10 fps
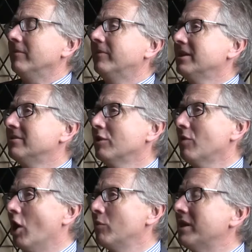the thing is, I,
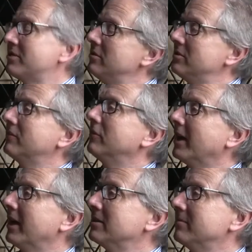I wear two different
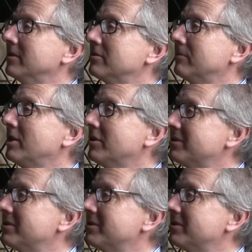hats because I'm the